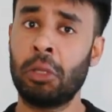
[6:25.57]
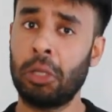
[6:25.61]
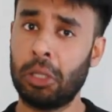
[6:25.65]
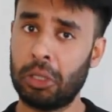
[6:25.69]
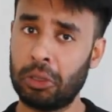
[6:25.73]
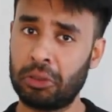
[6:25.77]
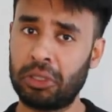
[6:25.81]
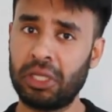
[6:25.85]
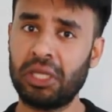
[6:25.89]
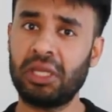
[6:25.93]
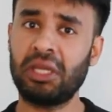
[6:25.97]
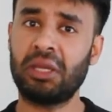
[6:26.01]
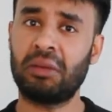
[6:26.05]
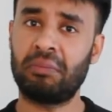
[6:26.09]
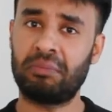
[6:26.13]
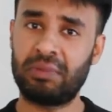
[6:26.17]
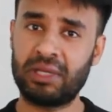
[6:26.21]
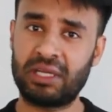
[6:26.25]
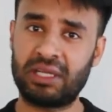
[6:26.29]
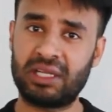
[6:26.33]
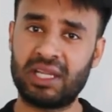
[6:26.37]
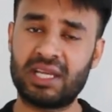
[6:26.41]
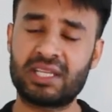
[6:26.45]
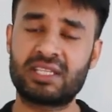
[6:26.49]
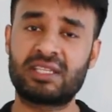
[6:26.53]
Okay, a
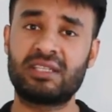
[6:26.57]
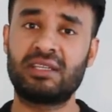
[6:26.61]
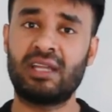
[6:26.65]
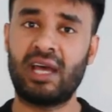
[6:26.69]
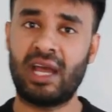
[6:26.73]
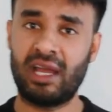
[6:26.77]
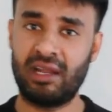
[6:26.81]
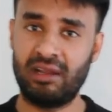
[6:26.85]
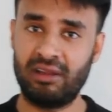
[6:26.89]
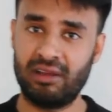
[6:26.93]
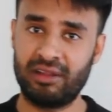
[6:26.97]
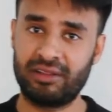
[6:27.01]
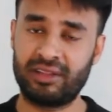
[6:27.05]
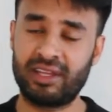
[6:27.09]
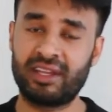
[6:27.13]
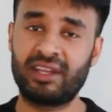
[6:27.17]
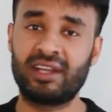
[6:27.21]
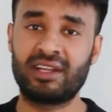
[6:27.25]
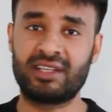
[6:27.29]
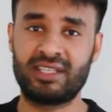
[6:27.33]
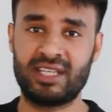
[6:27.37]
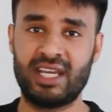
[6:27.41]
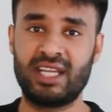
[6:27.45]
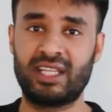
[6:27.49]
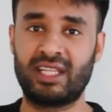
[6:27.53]
big lesson. I learned that, and
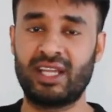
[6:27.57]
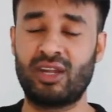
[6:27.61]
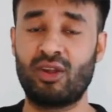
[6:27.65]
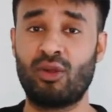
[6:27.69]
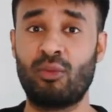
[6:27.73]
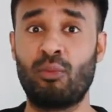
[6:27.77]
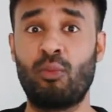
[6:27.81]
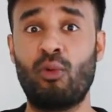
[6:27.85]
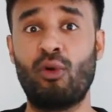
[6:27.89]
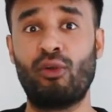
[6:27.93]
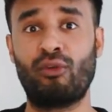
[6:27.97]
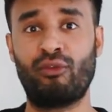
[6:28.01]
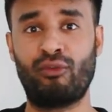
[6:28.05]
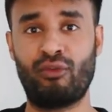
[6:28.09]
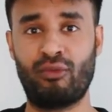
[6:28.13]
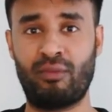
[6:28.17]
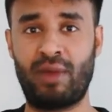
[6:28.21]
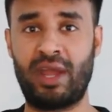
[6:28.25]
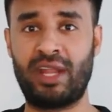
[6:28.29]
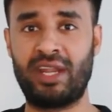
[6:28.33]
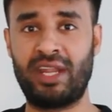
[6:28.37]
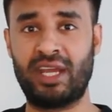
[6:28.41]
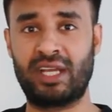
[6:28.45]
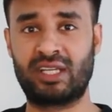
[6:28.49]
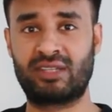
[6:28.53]
I take that on board for
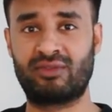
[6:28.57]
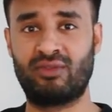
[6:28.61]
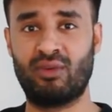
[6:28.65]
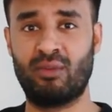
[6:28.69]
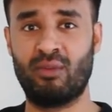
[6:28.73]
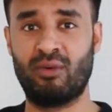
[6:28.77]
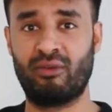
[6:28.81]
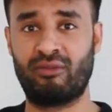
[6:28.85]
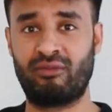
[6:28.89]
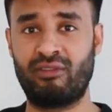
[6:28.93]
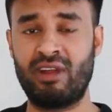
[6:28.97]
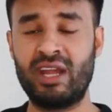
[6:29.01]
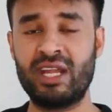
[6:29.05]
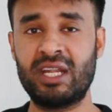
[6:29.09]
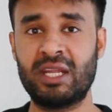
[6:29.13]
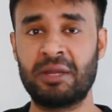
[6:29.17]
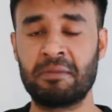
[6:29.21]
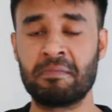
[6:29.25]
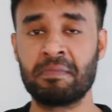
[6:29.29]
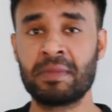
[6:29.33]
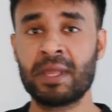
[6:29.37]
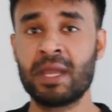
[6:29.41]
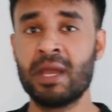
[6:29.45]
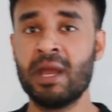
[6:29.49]
my next form of writing.